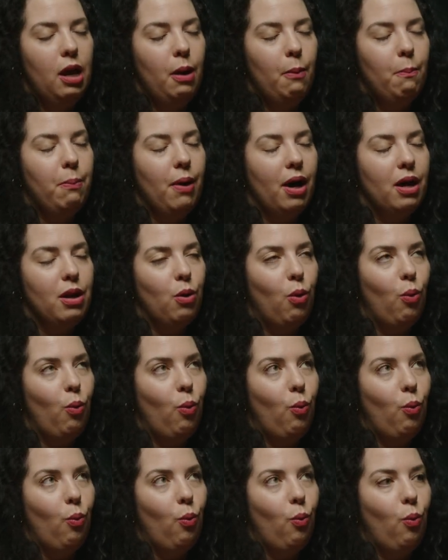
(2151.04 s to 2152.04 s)
But
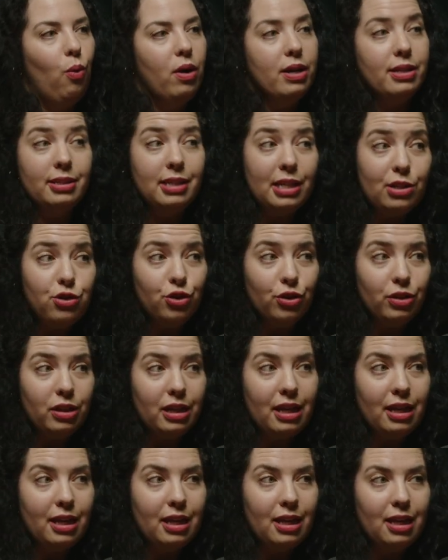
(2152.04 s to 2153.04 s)
what
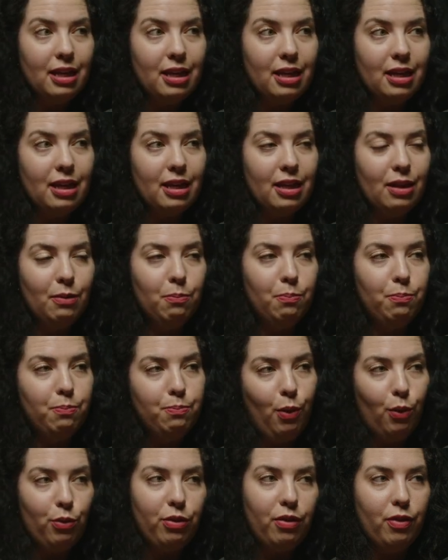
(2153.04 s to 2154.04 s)
essentially
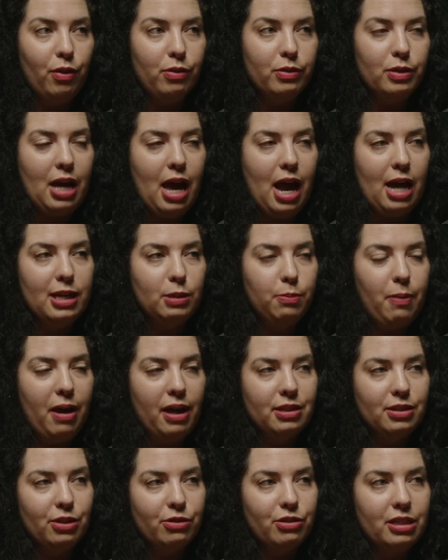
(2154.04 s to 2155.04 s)
both of those
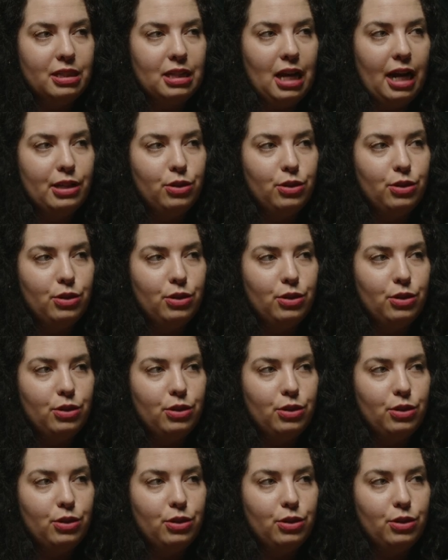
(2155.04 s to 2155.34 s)
aspects are designed